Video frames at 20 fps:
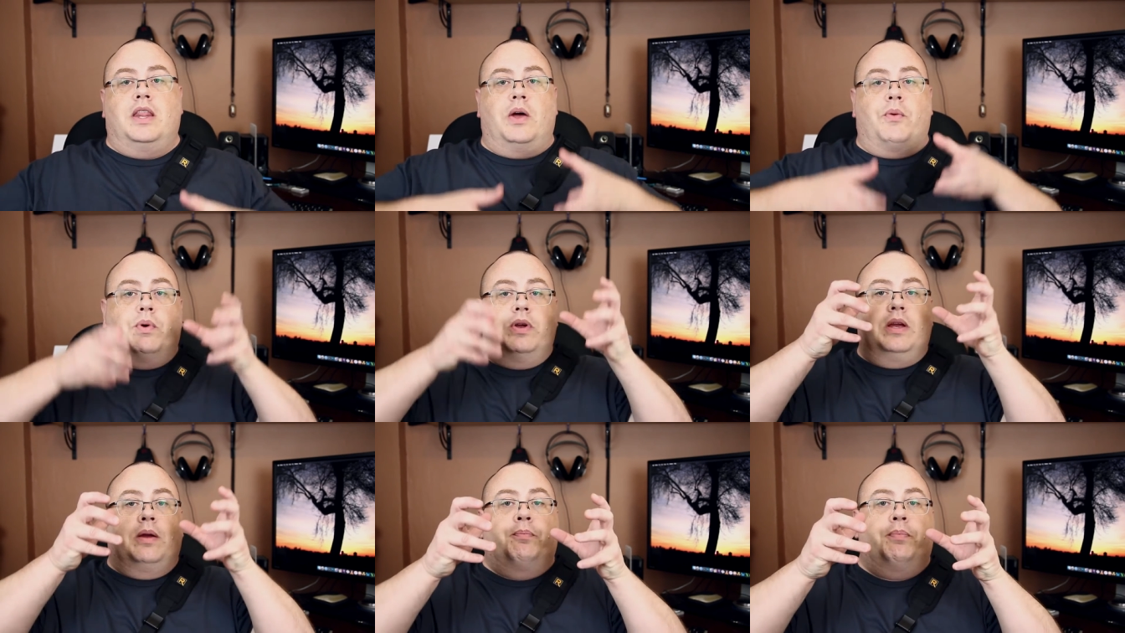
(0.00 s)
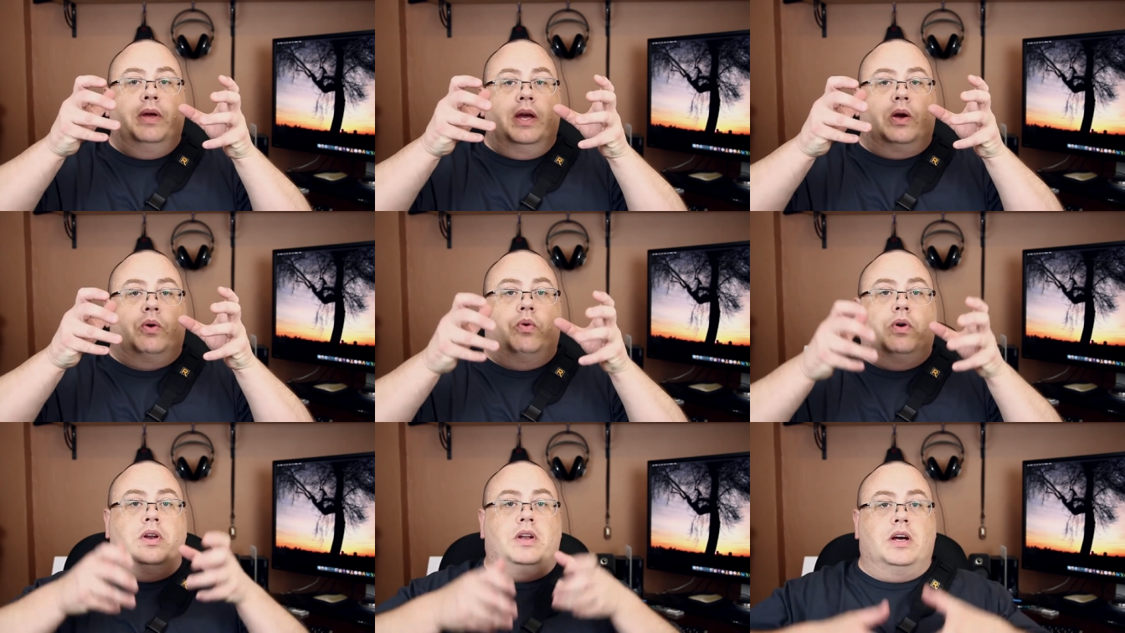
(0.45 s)
That way you can
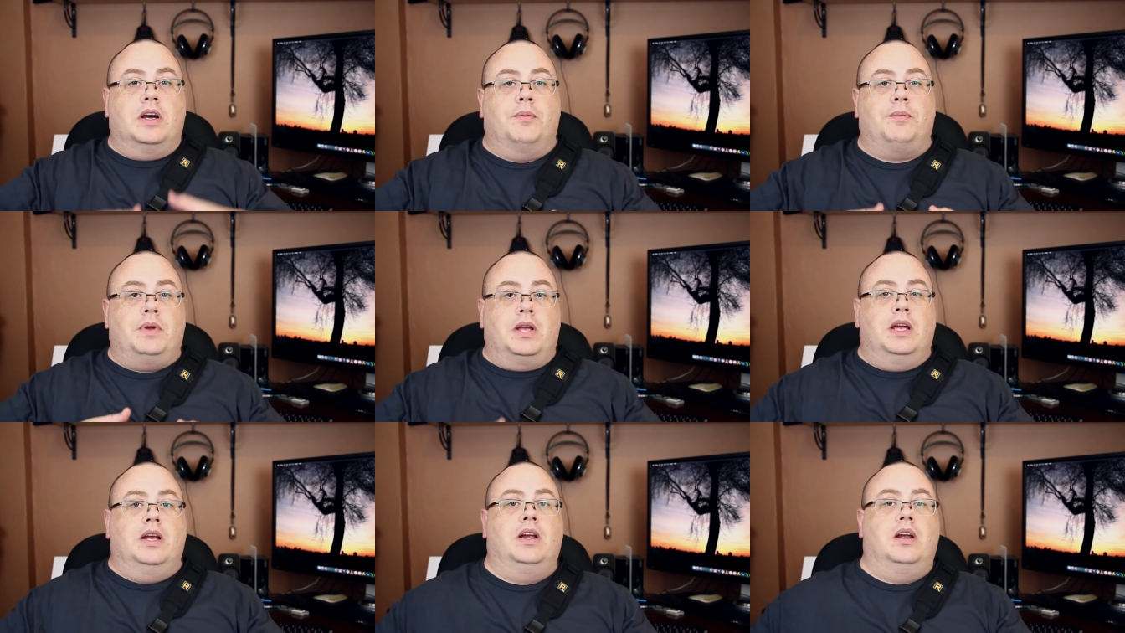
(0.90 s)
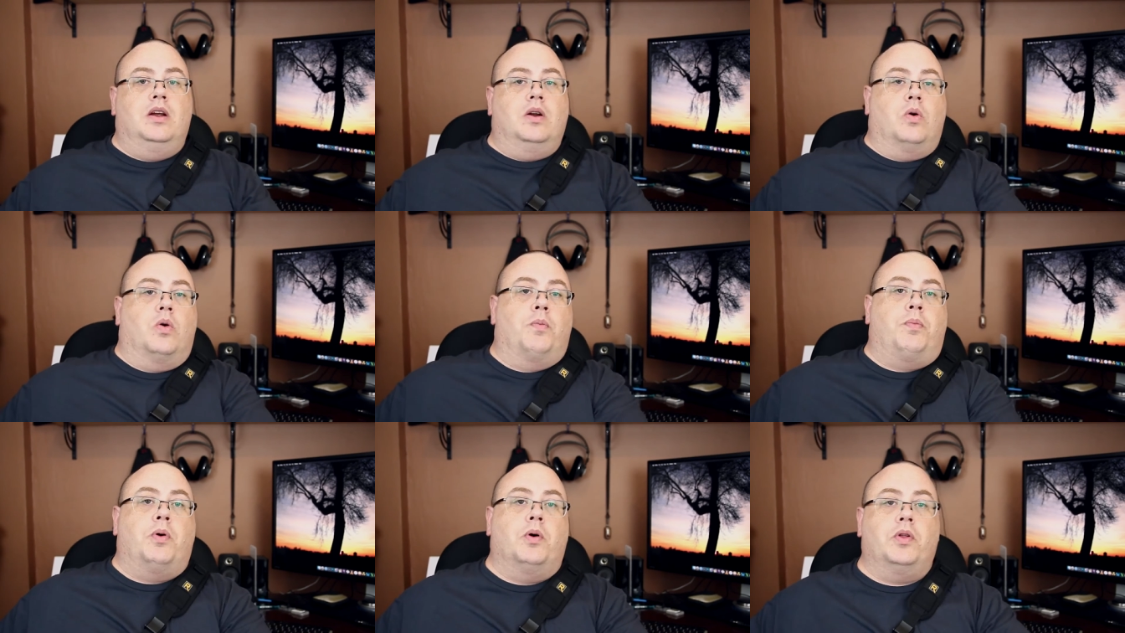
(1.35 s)
pick one up here
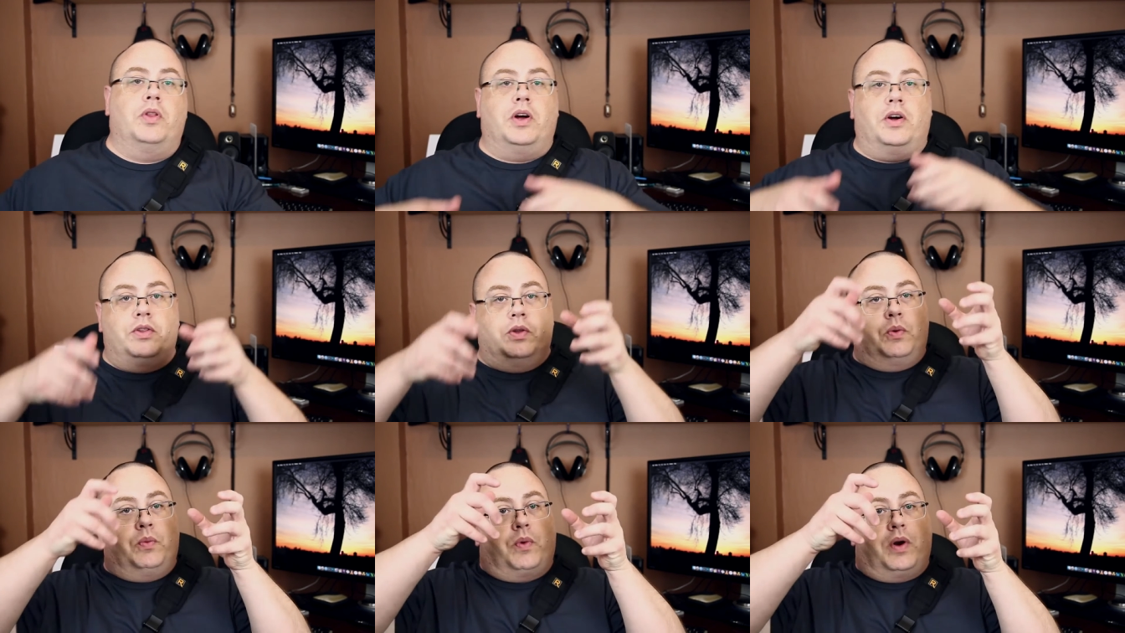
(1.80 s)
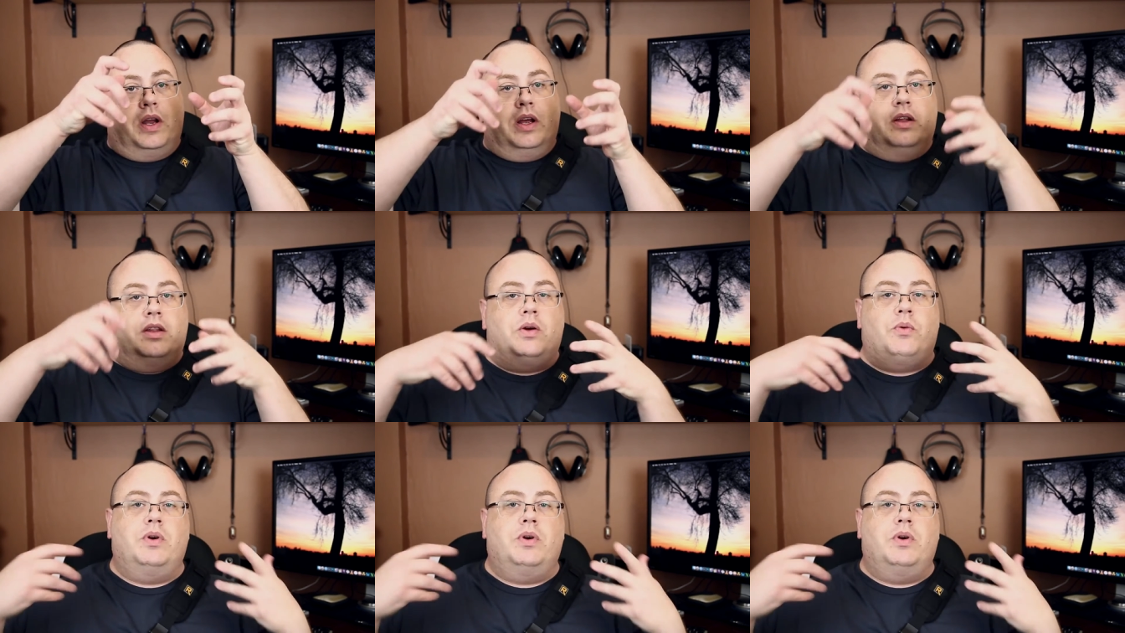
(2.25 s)
or pull the other one around.